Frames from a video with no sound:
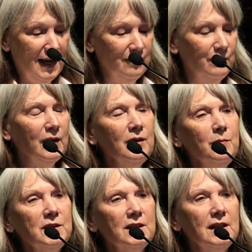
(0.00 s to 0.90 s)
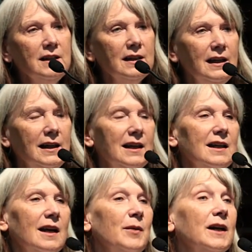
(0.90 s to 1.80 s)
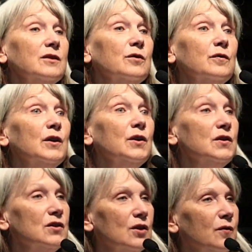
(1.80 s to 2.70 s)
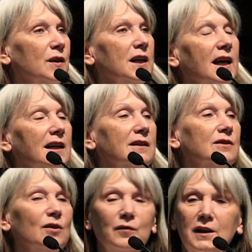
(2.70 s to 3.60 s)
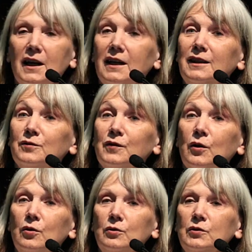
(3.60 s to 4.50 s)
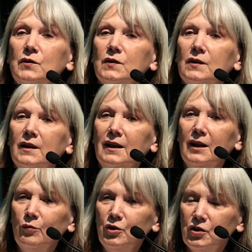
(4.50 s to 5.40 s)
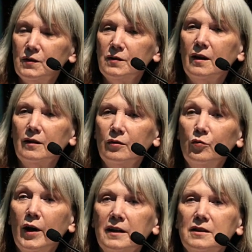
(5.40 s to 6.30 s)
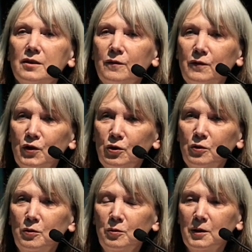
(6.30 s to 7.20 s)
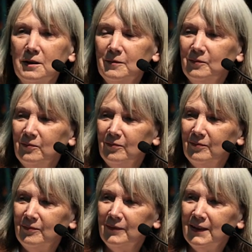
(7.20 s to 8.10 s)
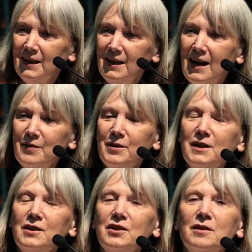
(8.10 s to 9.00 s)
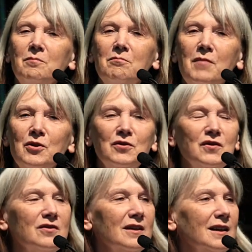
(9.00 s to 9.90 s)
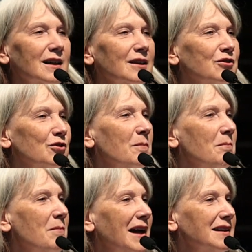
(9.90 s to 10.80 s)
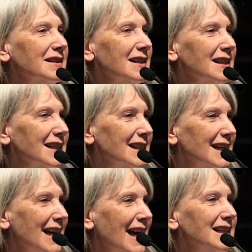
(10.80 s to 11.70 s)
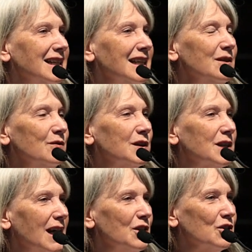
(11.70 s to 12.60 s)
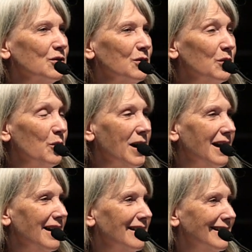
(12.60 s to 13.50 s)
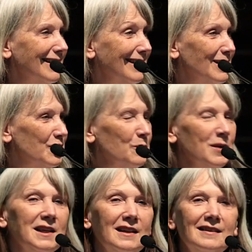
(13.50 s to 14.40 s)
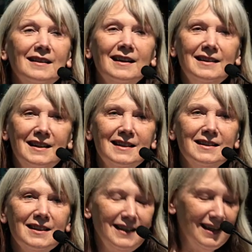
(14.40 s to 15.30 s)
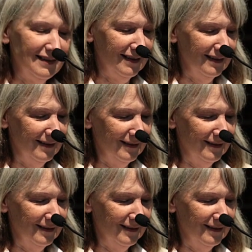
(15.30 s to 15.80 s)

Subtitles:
and very particularly about the first of the 8 of the Eightfolds, which is the right view. I think it is the most dramatic and invitational way to begin a year together.